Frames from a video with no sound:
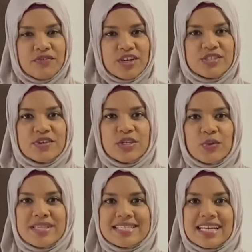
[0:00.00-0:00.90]
First video
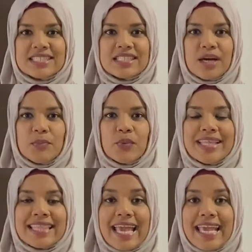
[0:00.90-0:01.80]
we're starting up
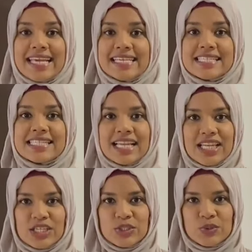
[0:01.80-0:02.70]
with is
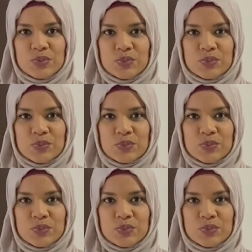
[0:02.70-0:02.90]
ladoo.